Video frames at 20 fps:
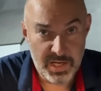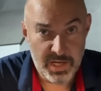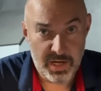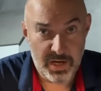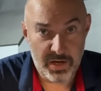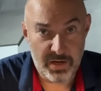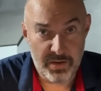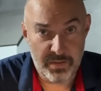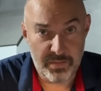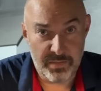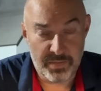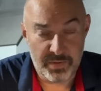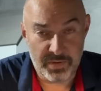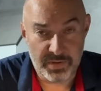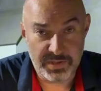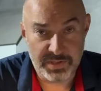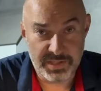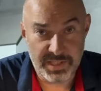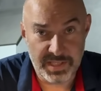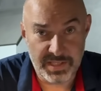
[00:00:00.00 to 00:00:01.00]
But I
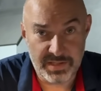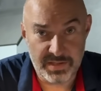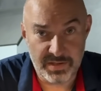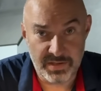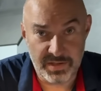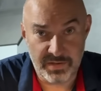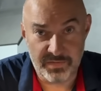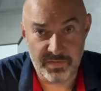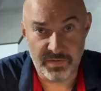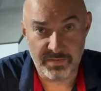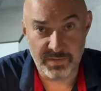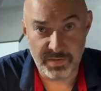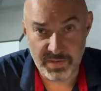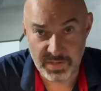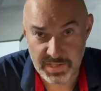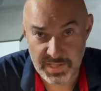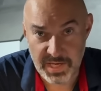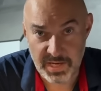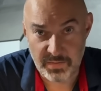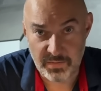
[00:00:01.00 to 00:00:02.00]
said that if I'm going to
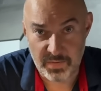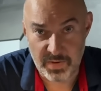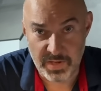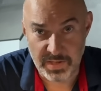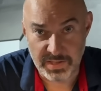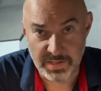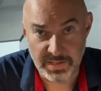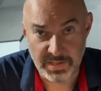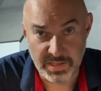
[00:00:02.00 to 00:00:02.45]
get one,